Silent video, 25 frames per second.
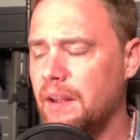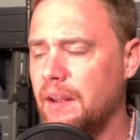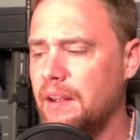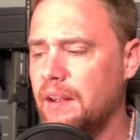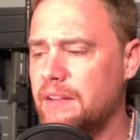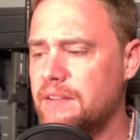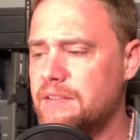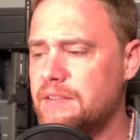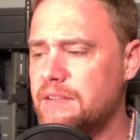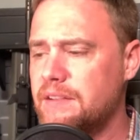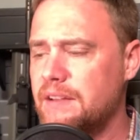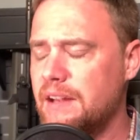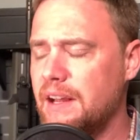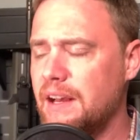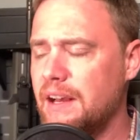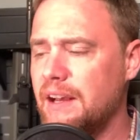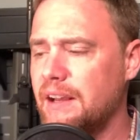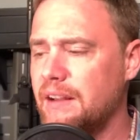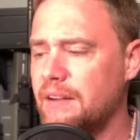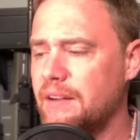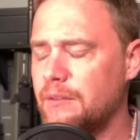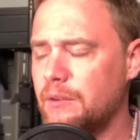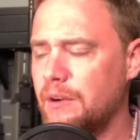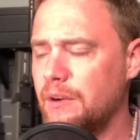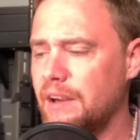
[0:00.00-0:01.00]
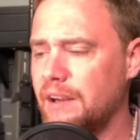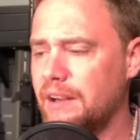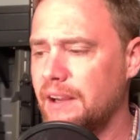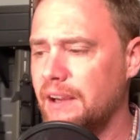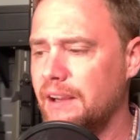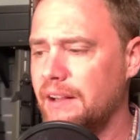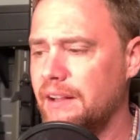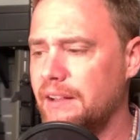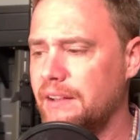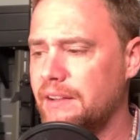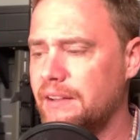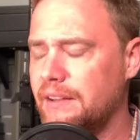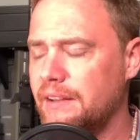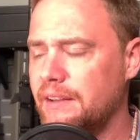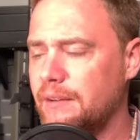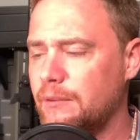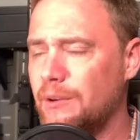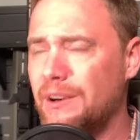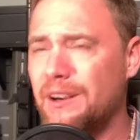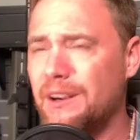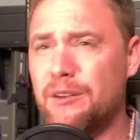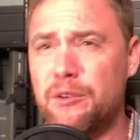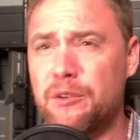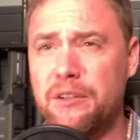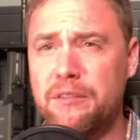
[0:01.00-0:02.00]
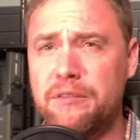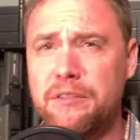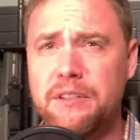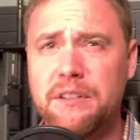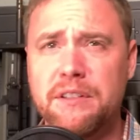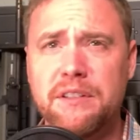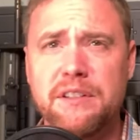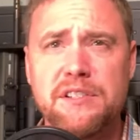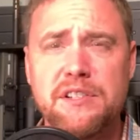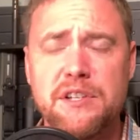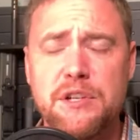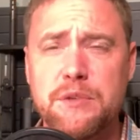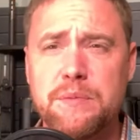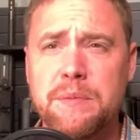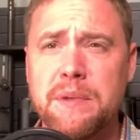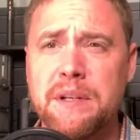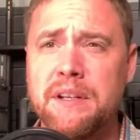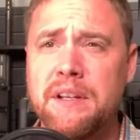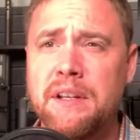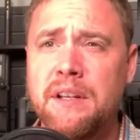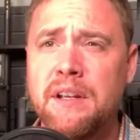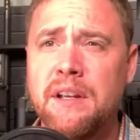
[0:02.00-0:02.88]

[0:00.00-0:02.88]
It's not Rock Island, Rock River, excuse me.